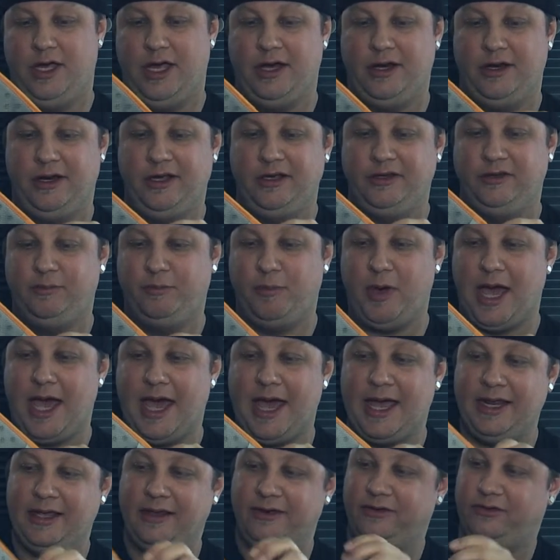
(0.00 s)
and nice
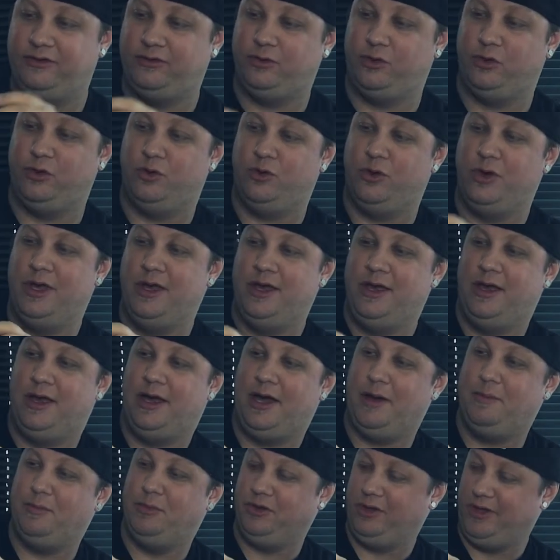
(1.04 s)
padding. So
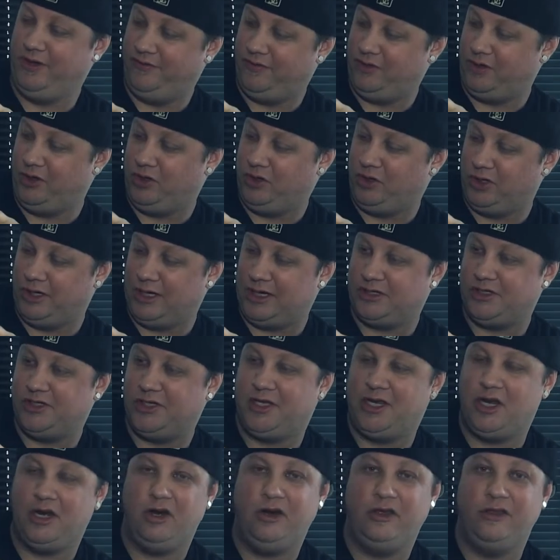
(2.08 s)
I believe that you could
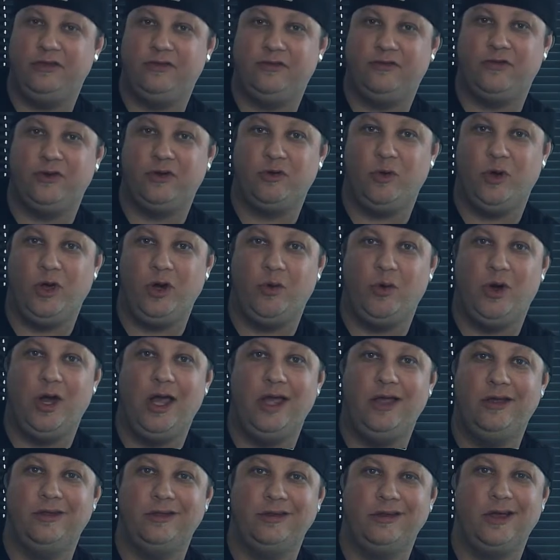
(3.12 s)
actually carry this for quite a
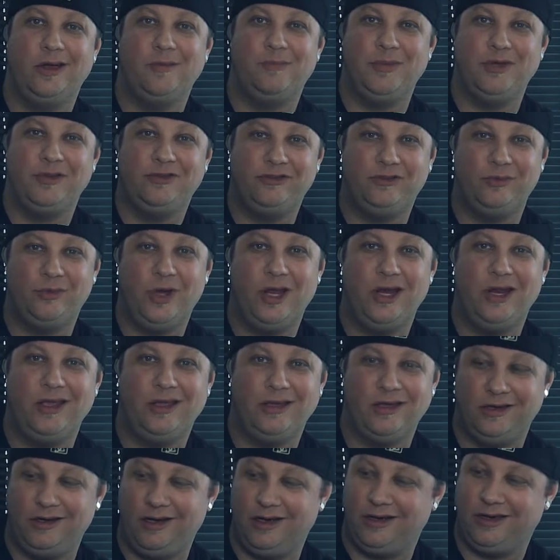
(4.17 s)
while and not be
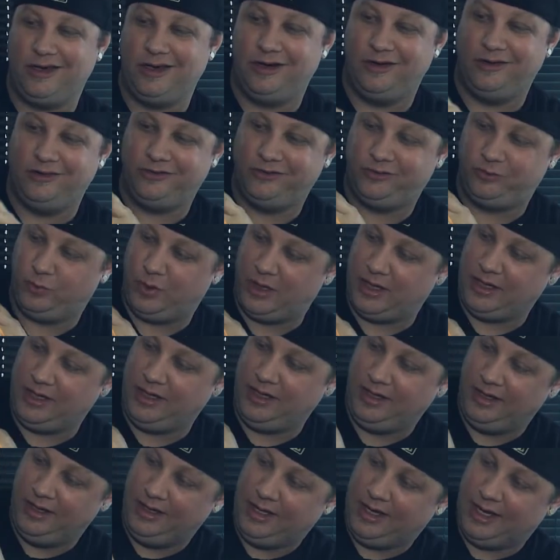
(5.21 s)
sweating and not get all
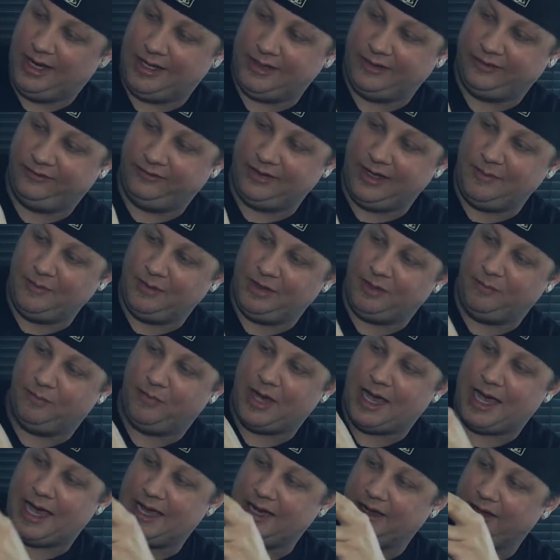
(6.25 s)
sweaty. And same in the
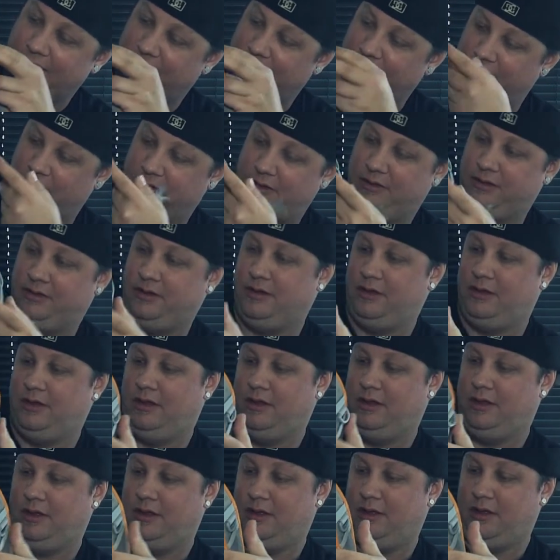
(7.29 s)
back.
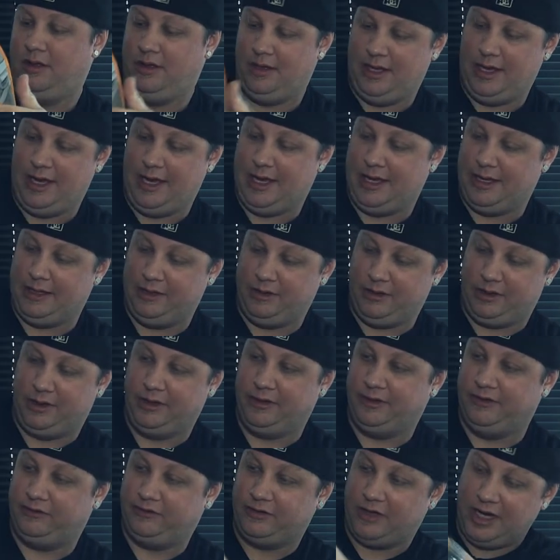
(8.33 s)
And
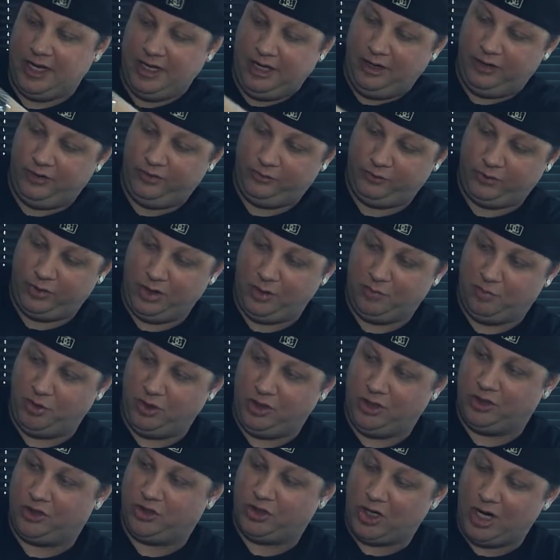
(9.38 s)
on the side here is where you
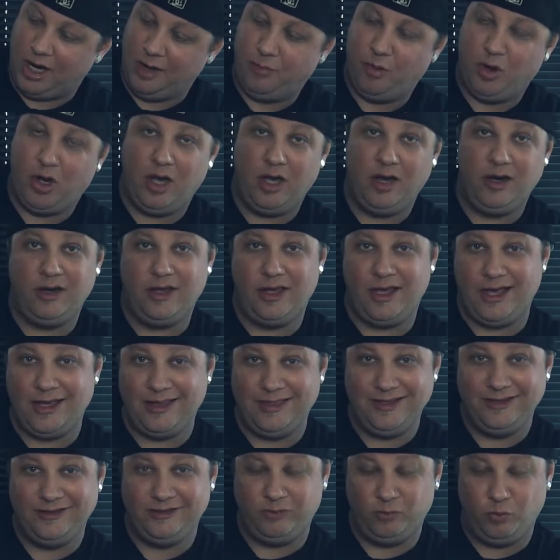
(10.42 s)
put your tripod,
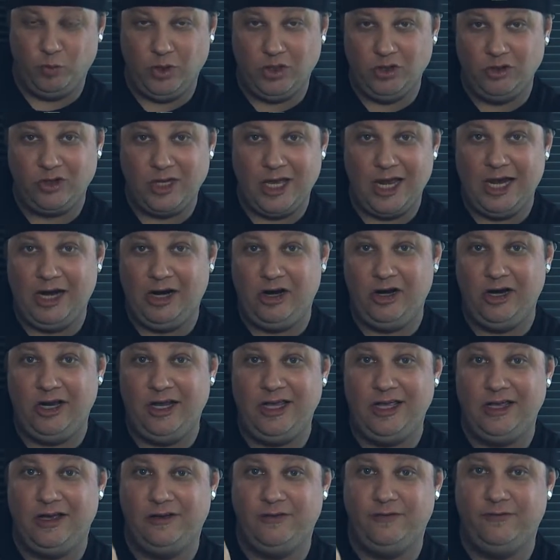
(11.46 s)
and this will
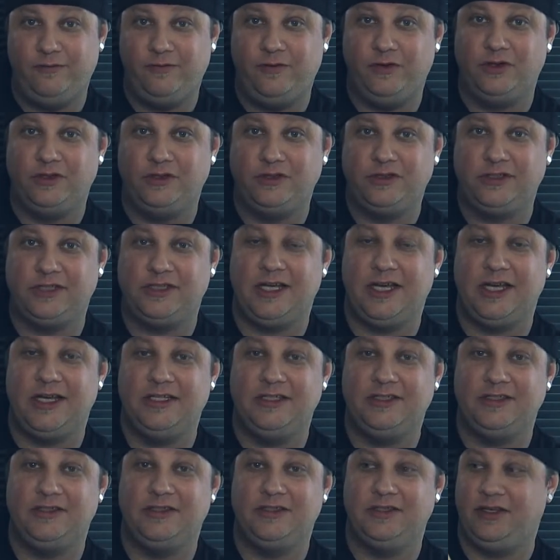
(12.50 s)
carry a
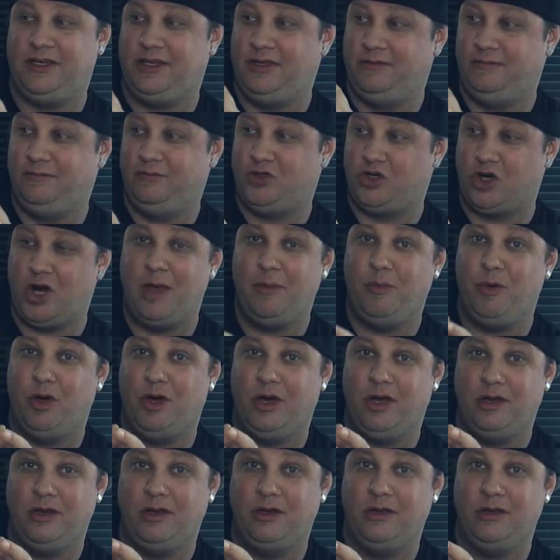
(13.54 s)
full-sized
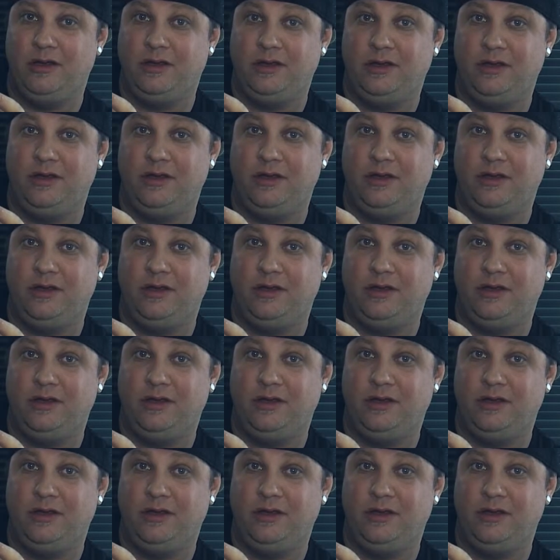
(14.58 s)
tripod,